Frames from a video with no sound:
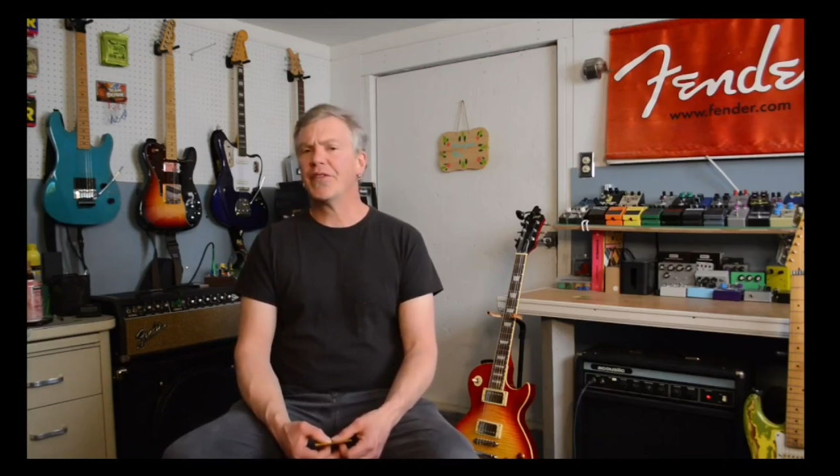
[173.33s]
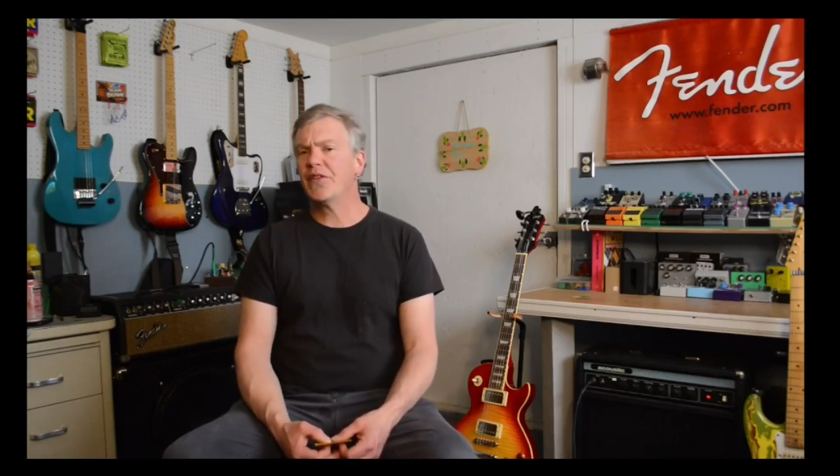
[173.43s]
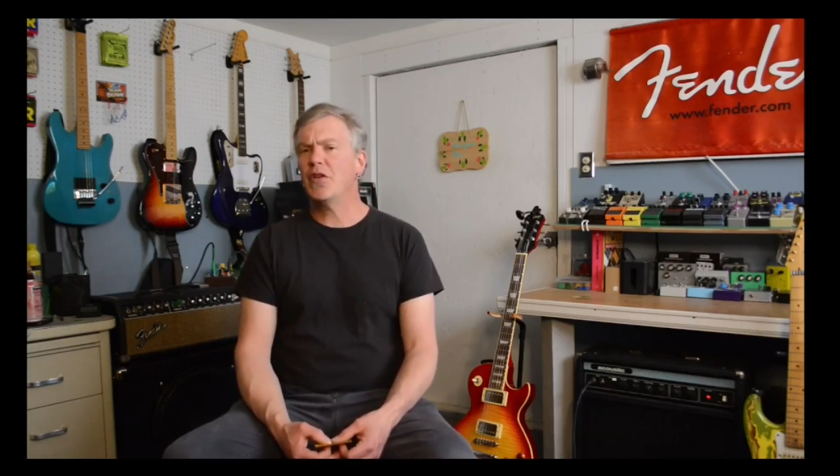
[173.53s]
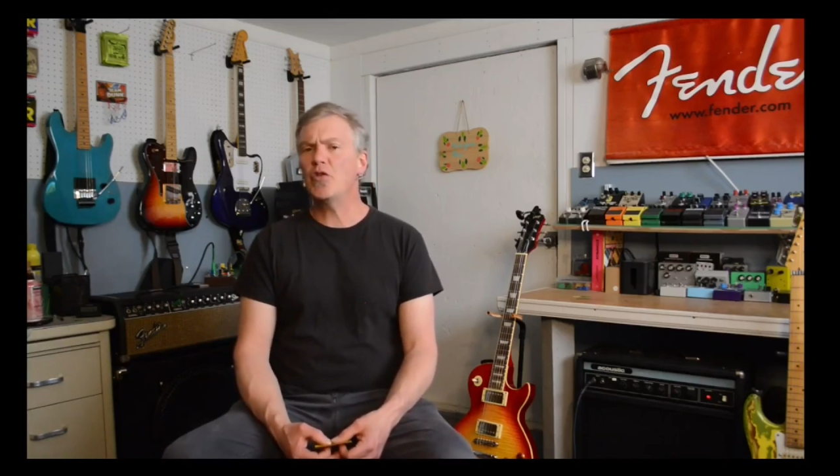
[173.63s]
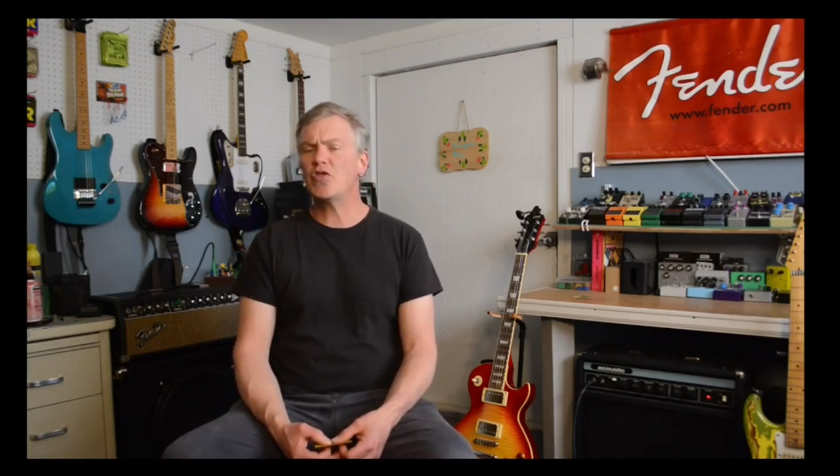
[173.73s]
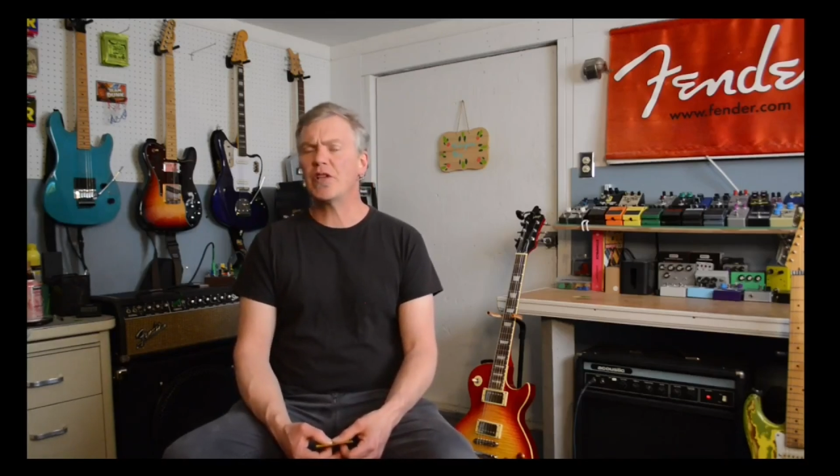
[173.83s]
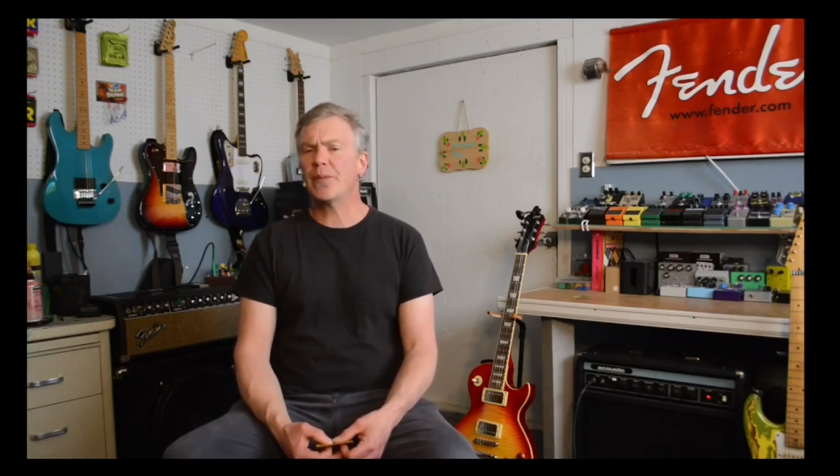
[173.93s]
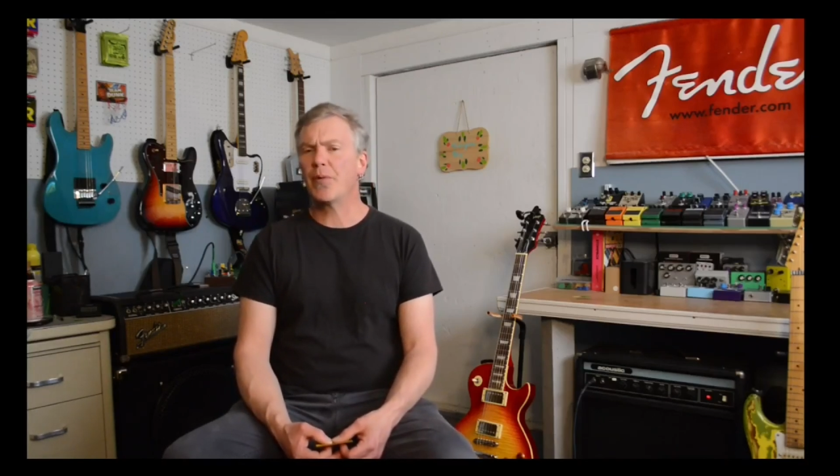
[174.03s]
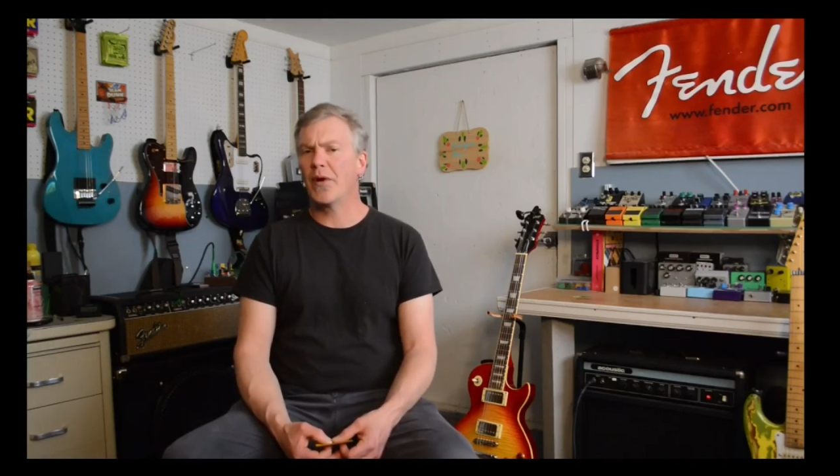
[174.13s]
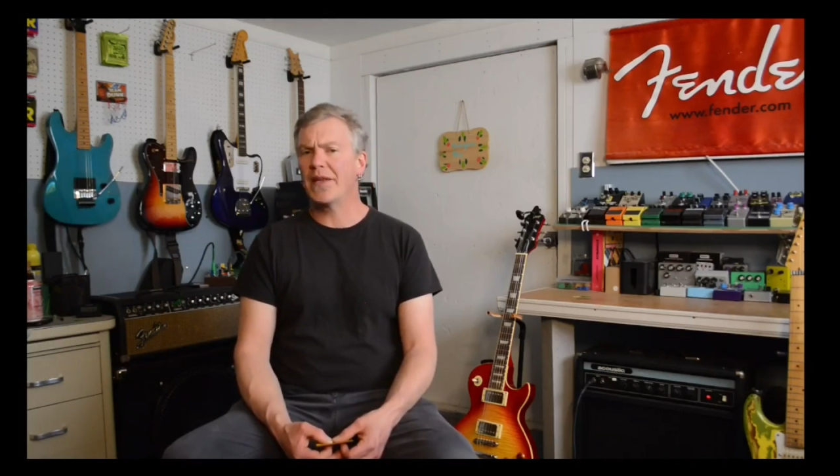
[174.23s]
usually
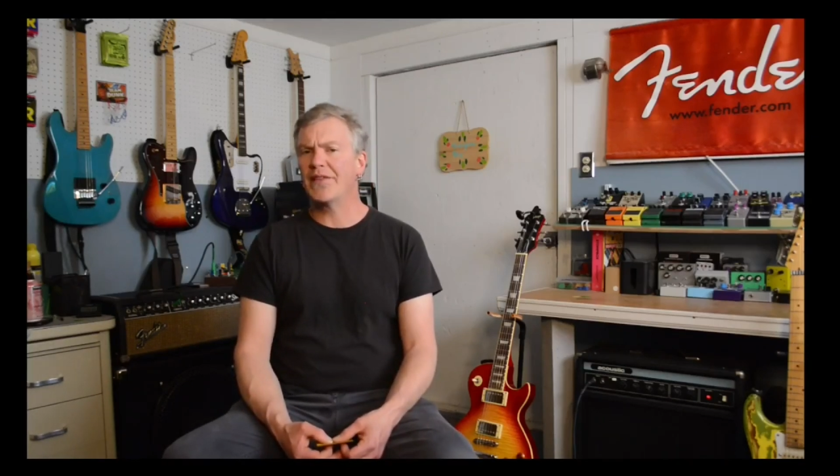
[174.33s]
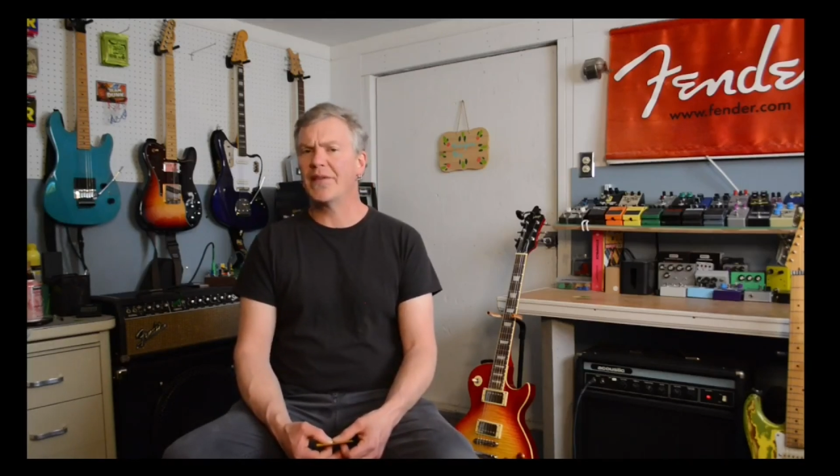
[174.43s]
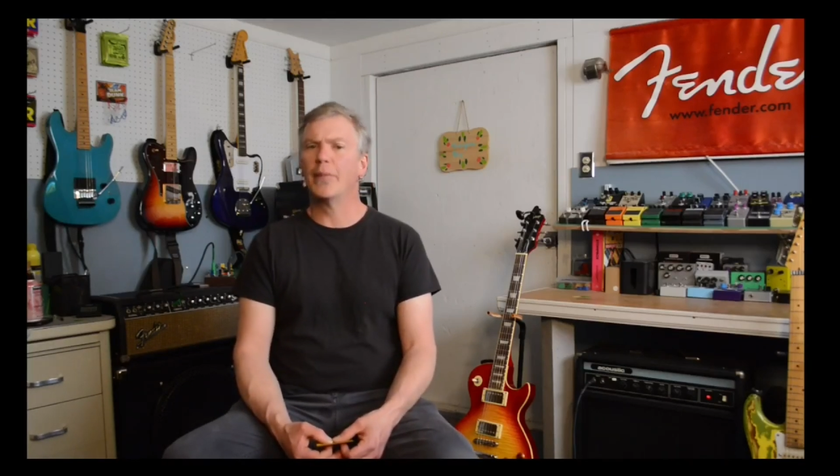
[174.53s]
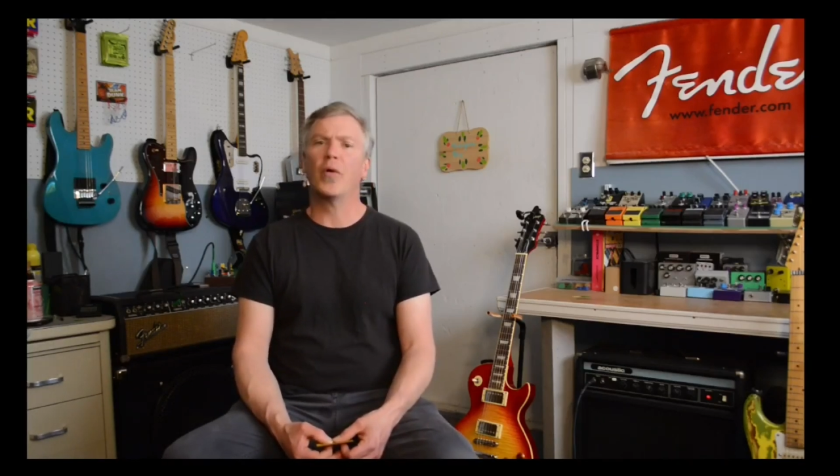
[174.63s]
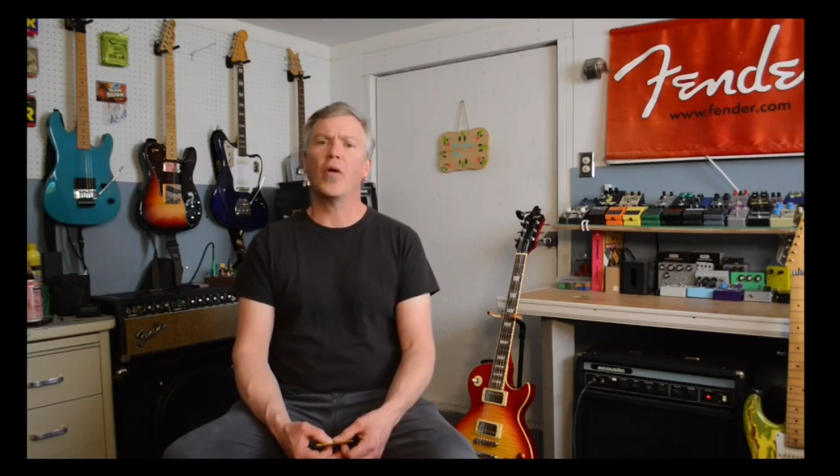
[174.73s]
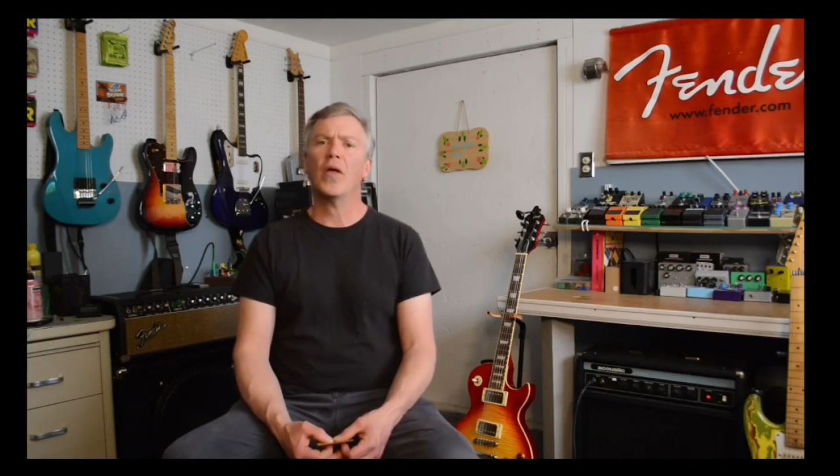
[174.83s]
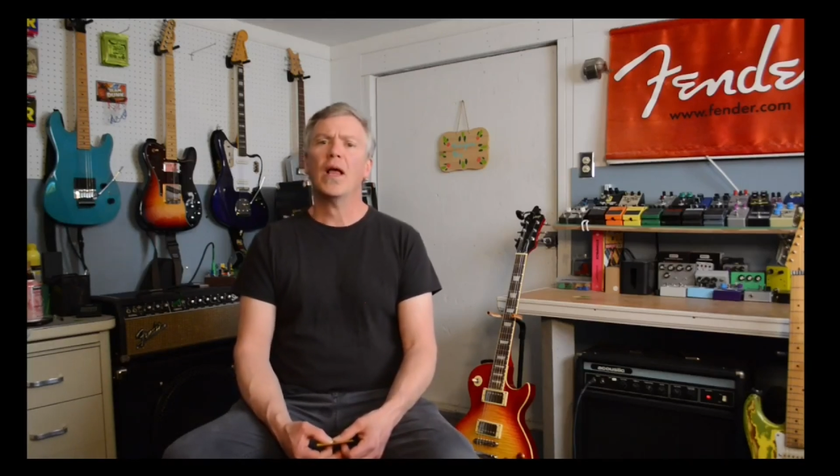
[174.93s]
pretty simple.